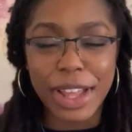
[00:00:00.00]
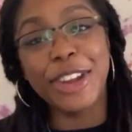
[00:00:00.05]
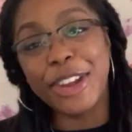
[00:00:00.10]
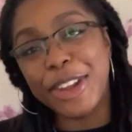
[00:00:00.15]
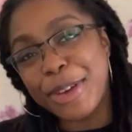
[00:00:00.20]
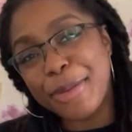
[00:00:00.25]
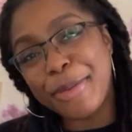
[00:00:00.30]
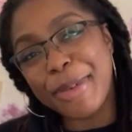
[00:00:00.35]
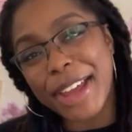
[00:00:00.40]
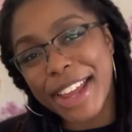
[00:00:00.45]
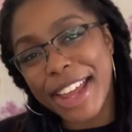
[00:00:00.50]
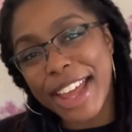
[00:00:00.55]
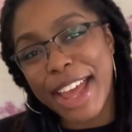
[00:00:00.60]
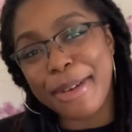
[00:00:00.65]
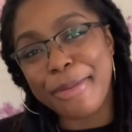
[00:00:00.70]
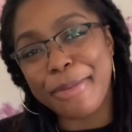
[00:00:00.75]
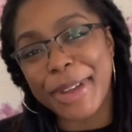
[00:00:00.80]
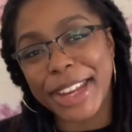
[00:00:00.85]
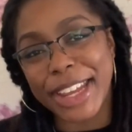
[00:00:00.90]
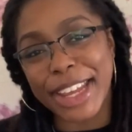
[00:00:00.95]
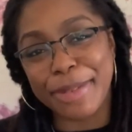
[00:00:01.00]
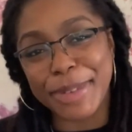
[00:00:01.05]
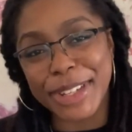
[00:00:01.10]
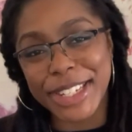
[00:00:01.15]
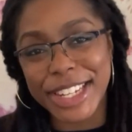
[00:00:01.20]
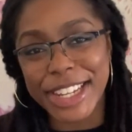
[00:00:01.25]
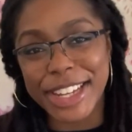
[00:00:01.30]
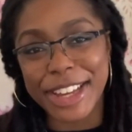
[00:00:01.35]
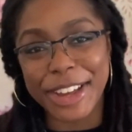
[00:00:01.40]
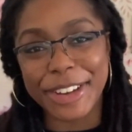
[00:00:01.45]
You know who I am. My name
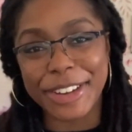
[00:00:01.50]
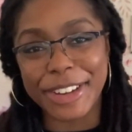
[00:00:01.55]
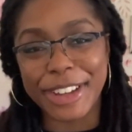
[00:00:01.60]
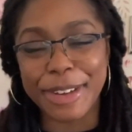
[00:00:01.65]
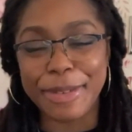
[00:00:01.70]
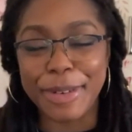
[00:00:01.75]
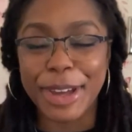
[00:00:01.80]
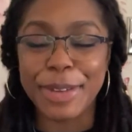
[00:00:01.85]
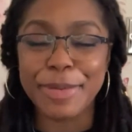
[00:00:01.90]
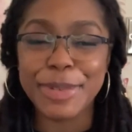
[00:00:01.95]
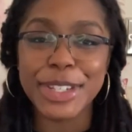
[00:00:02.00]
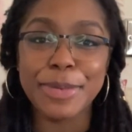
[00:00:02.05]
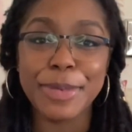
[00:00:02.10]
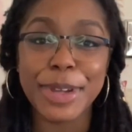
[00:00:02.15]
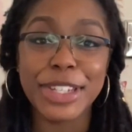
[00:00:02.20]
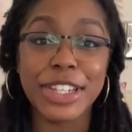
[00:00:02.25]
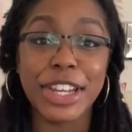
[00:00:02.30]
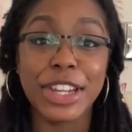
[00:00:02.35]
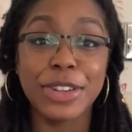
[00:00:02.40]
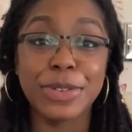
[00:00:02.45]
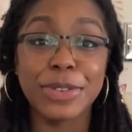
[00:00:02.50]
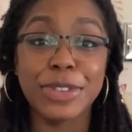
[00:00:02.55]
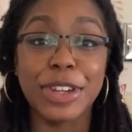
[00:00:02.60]
is Leona. Welcome to my channel.